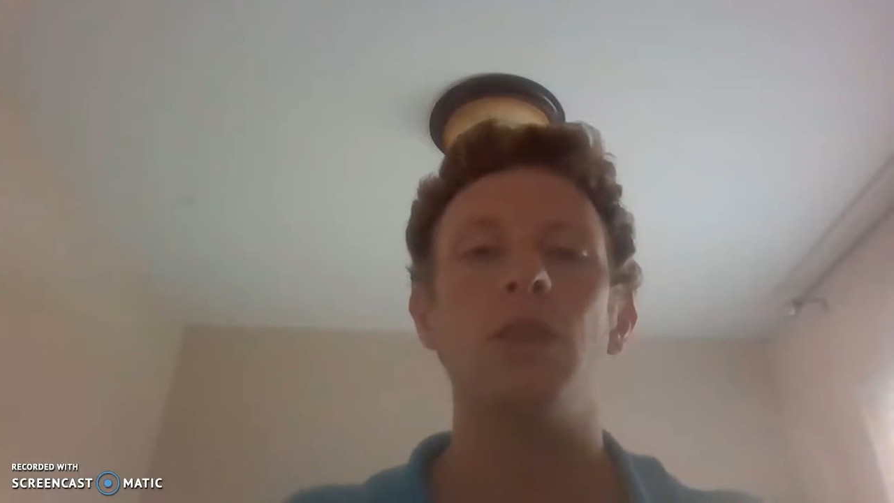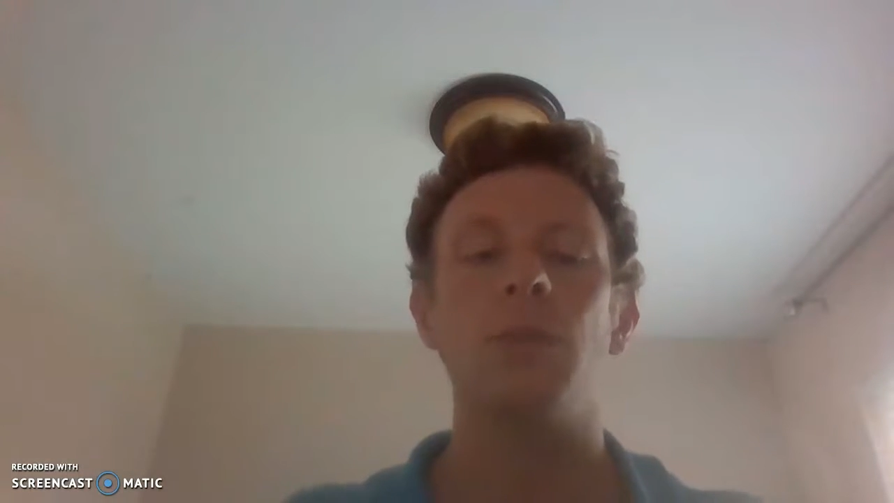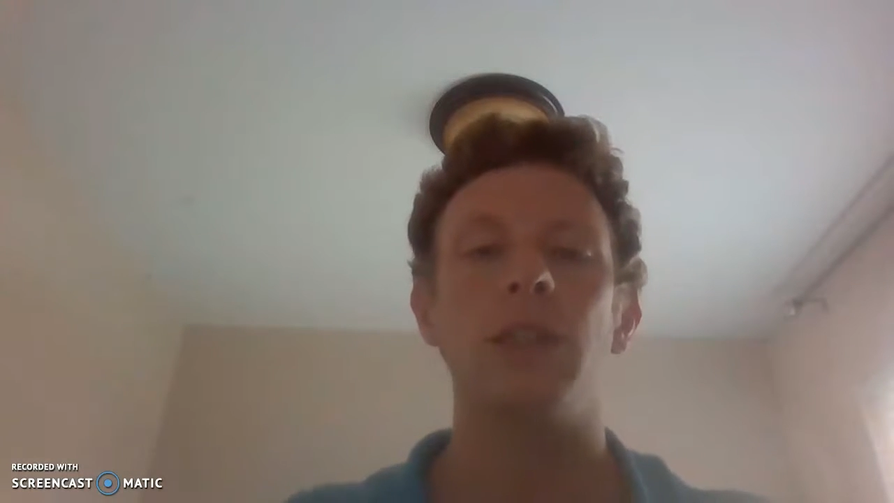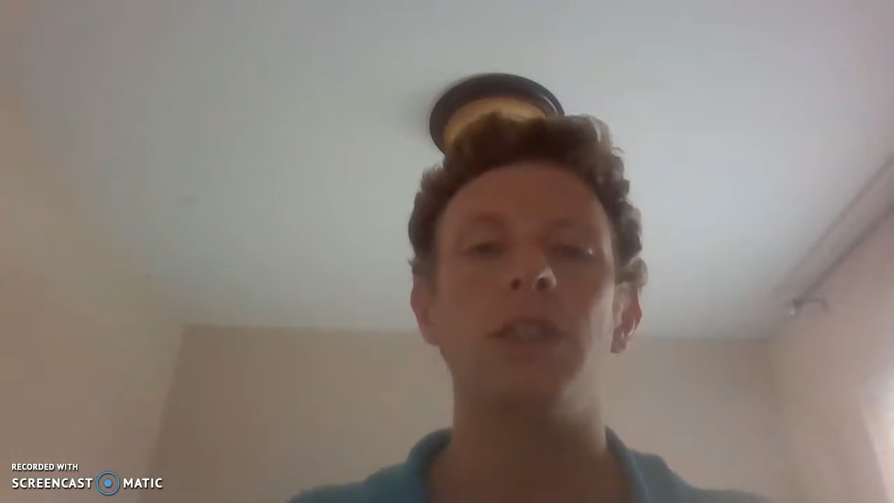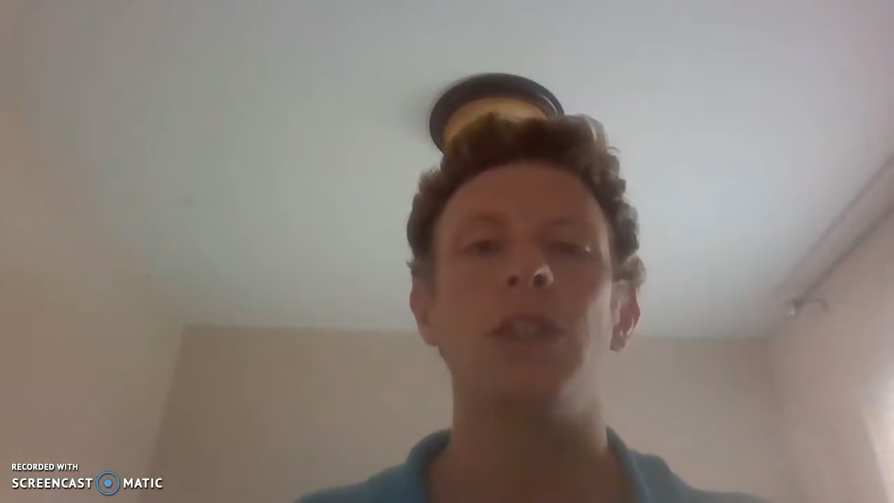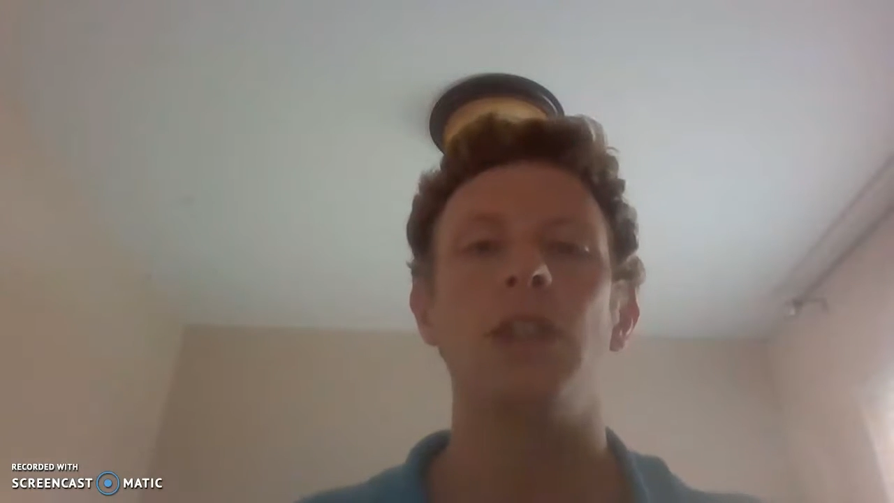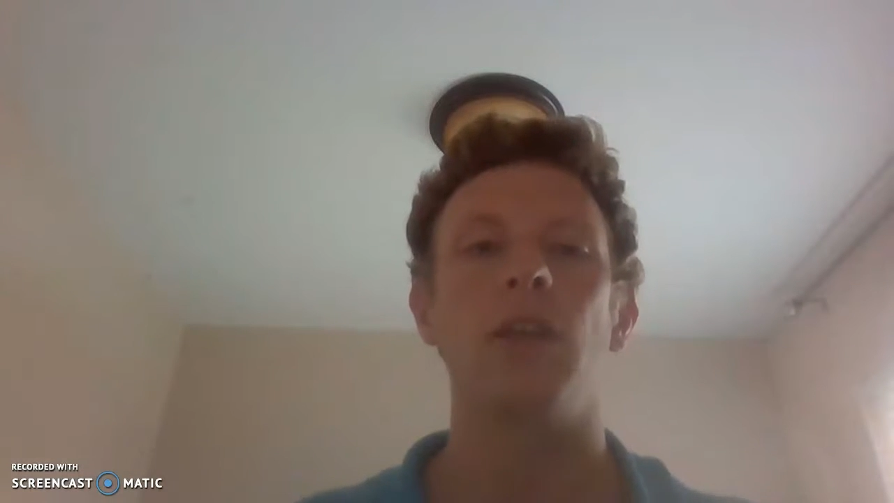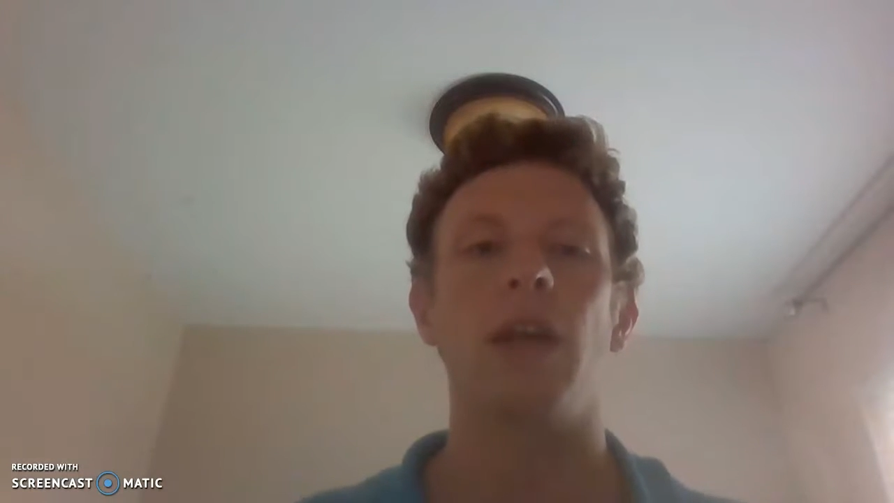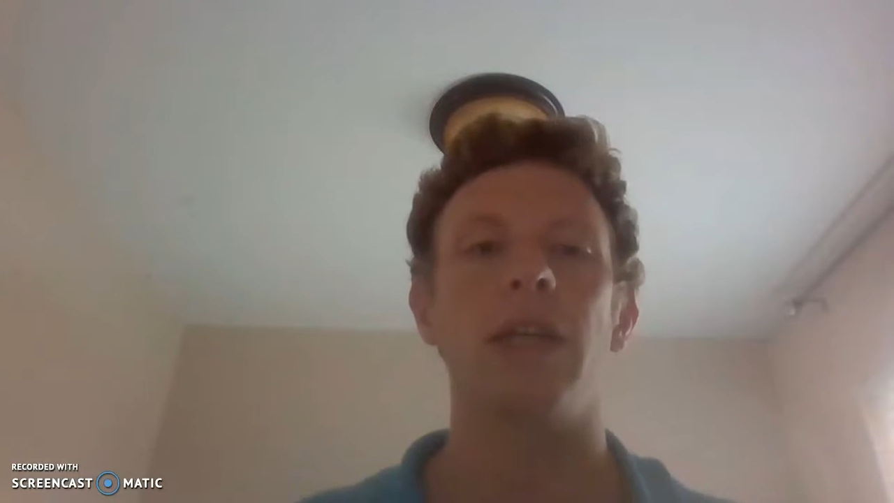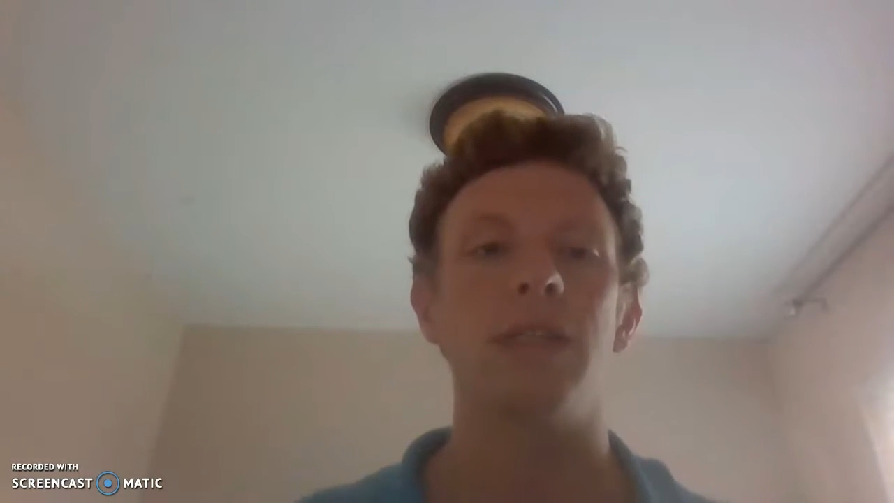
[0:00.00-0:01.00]
to which the
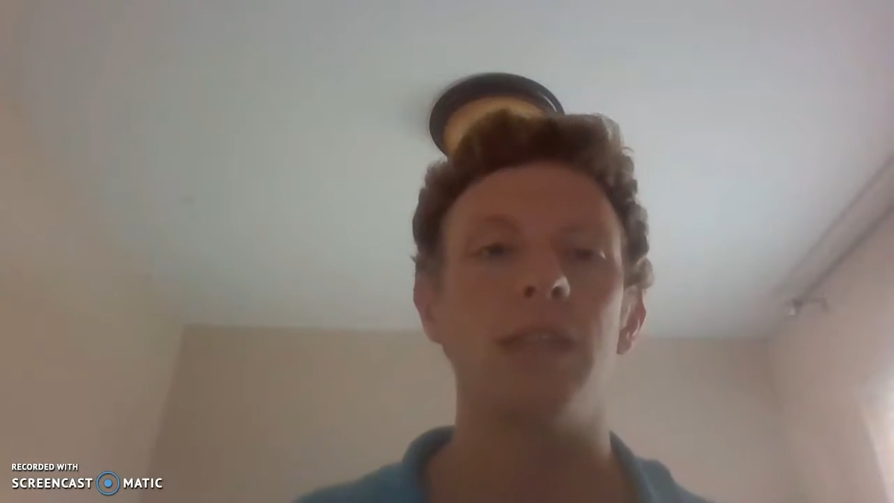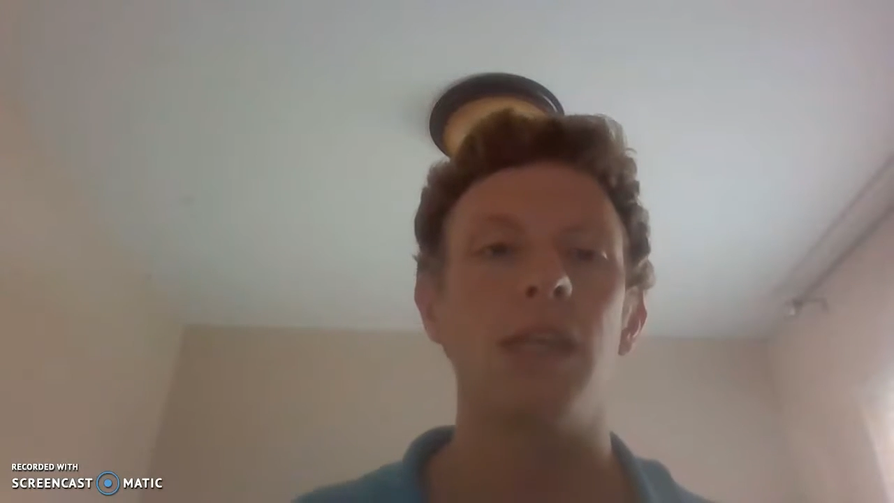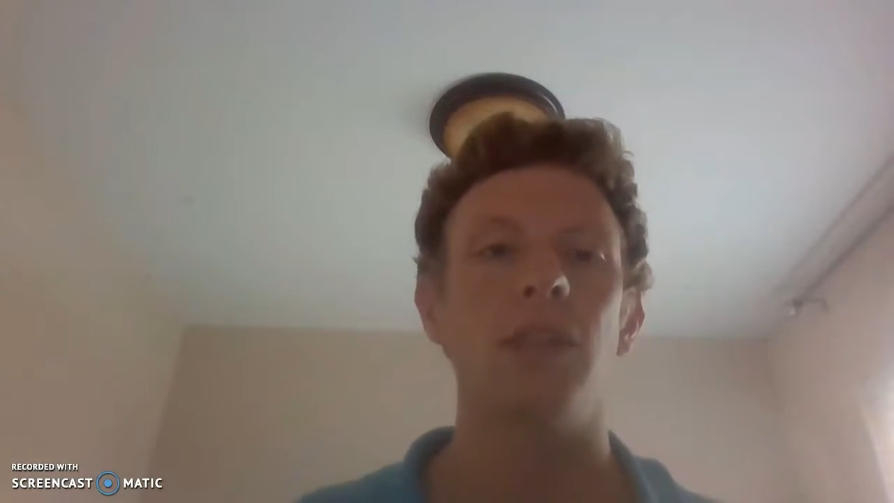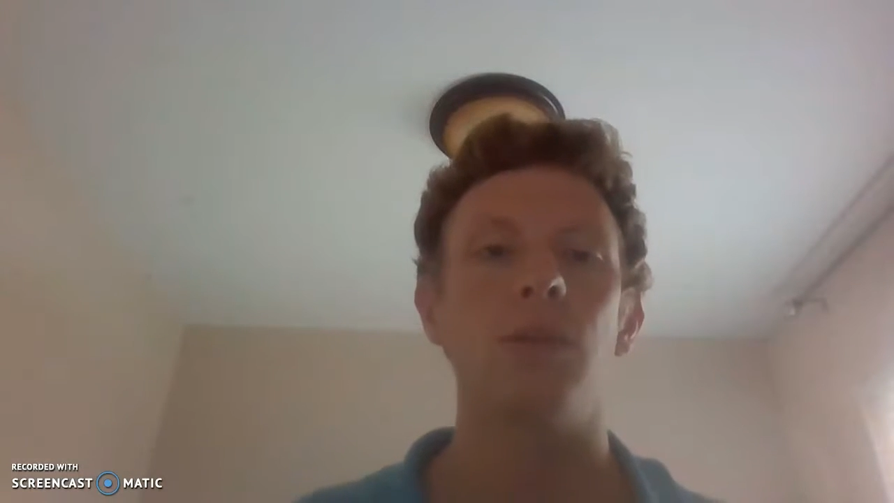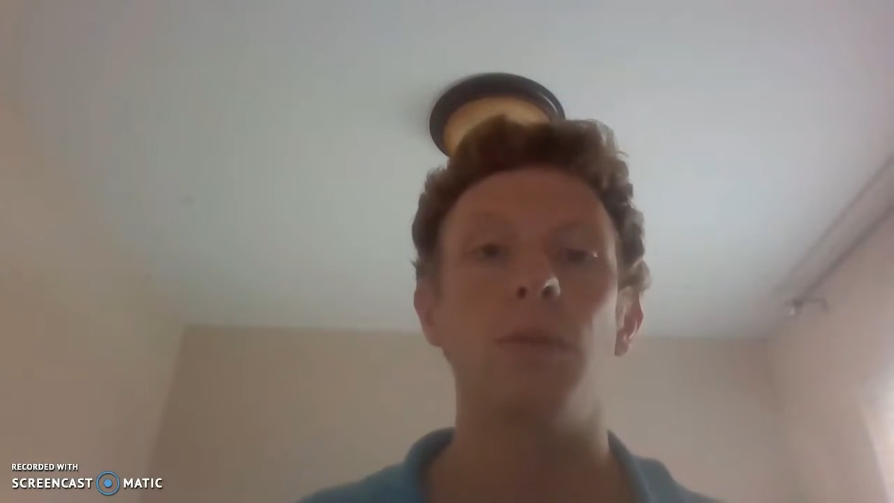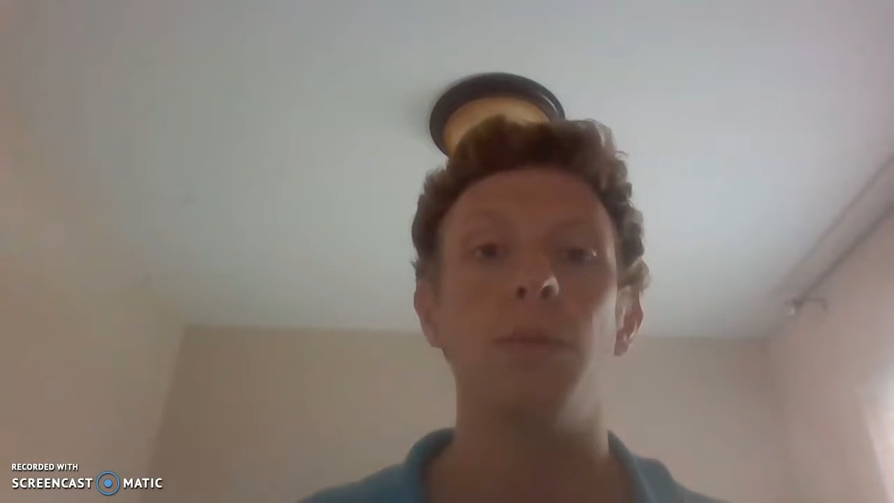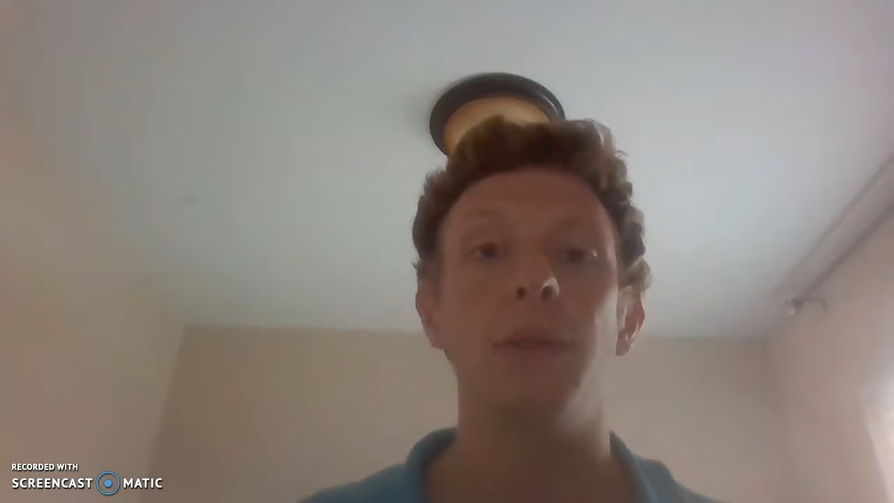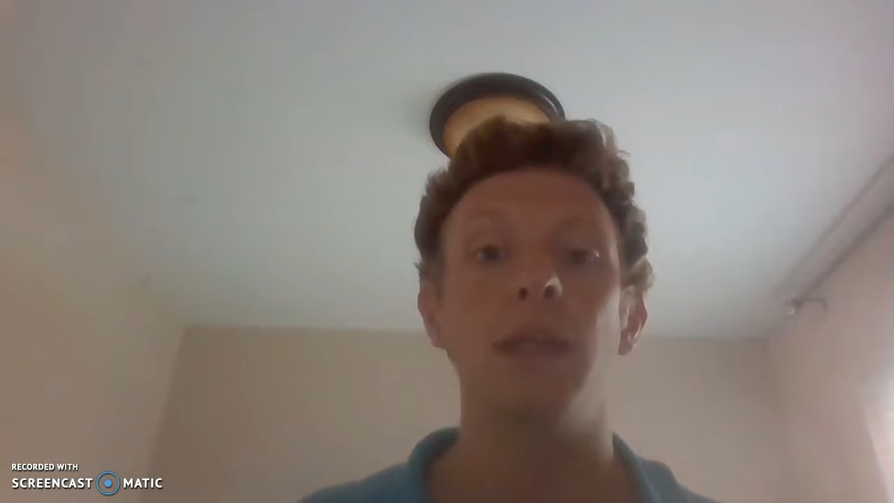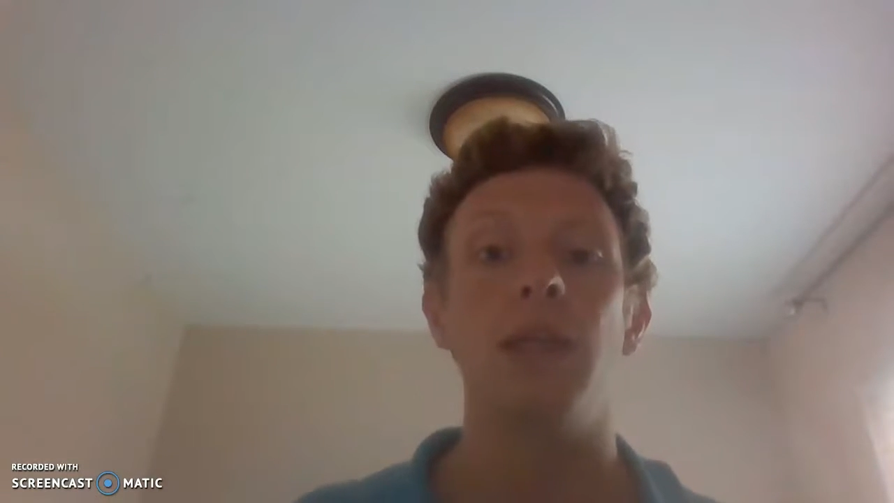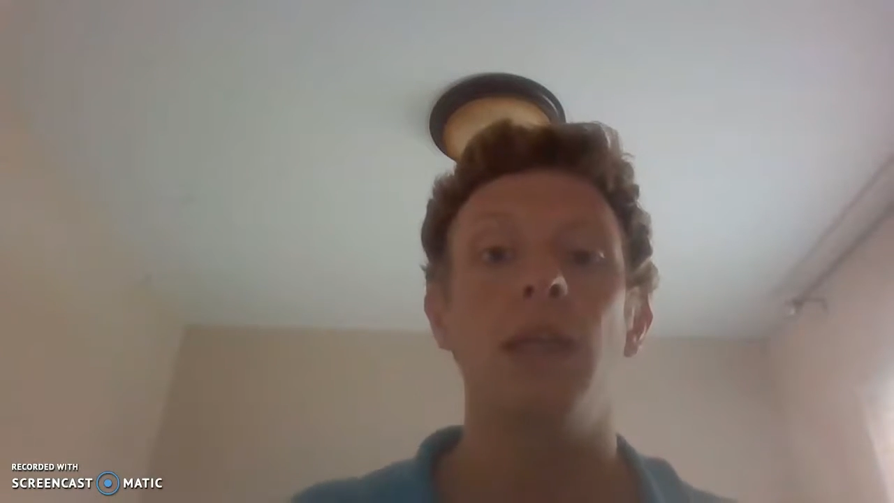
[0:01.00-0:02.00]
United States will
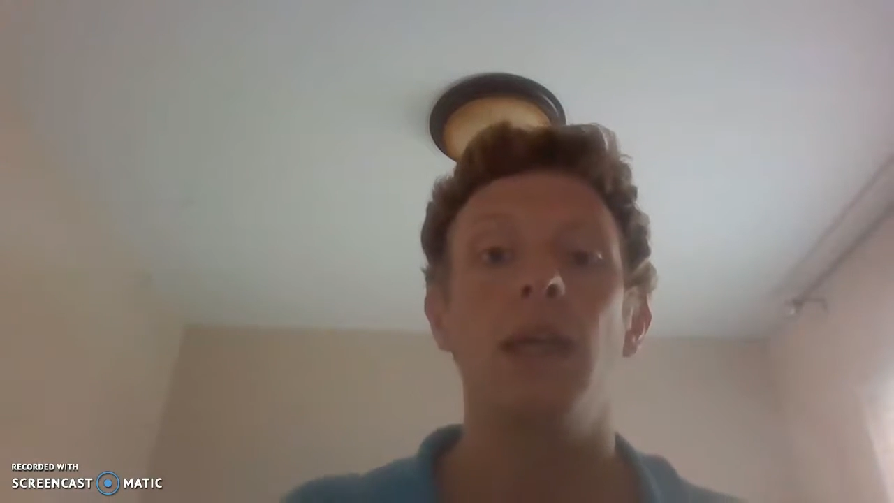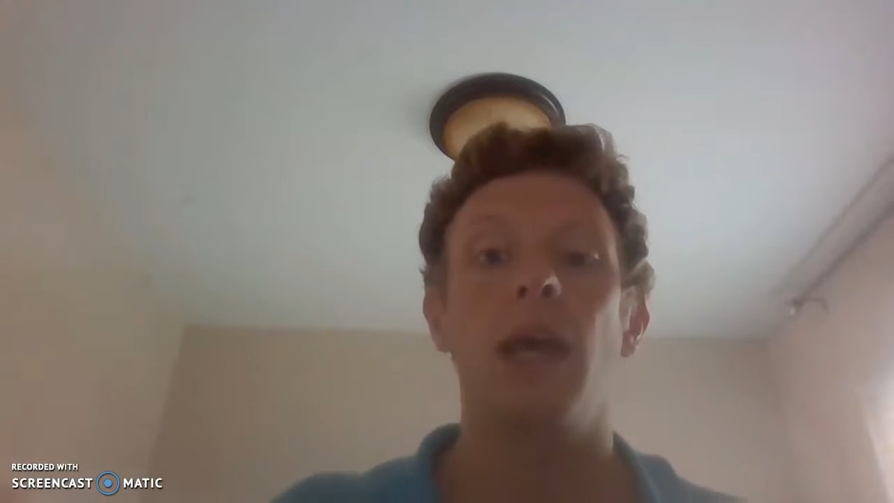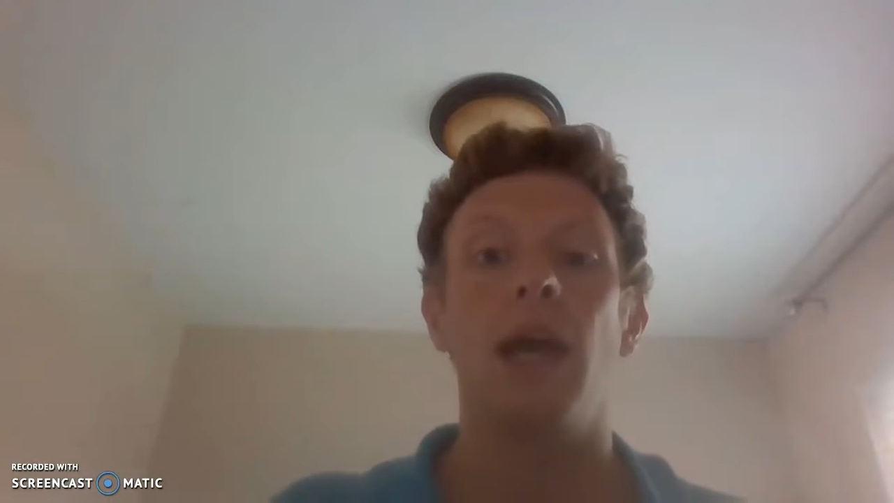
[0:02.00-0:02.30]
be